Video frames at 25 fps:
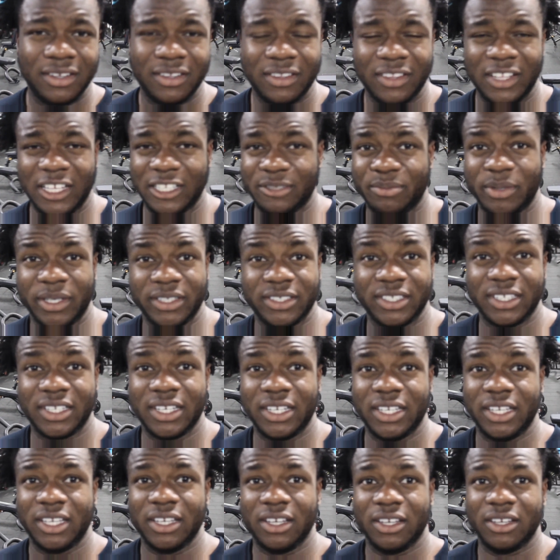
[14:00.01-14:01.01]
that's
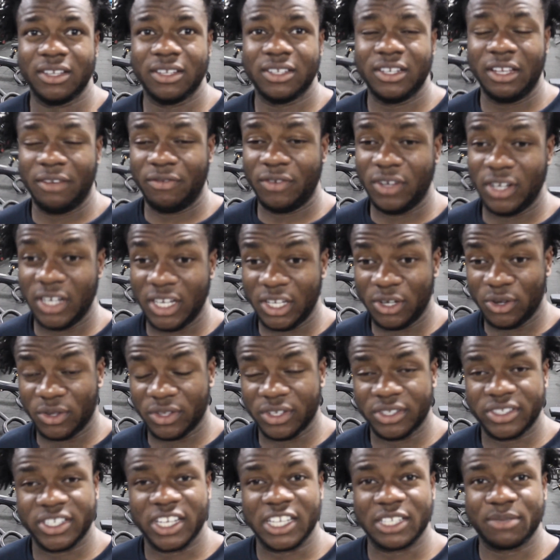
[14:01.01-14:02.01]
basically it. Definitely got the
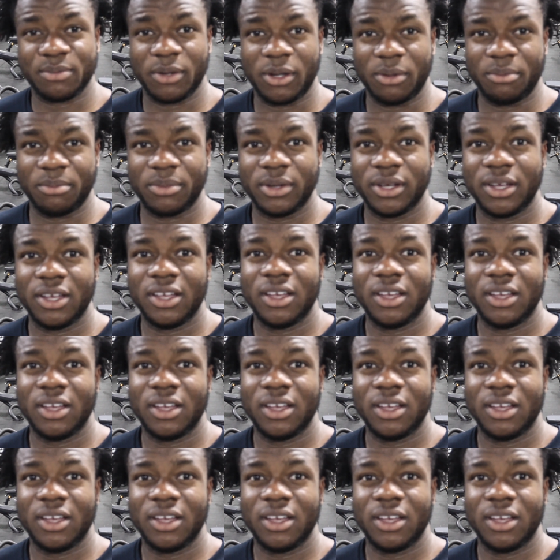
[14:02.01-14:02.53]
chest pump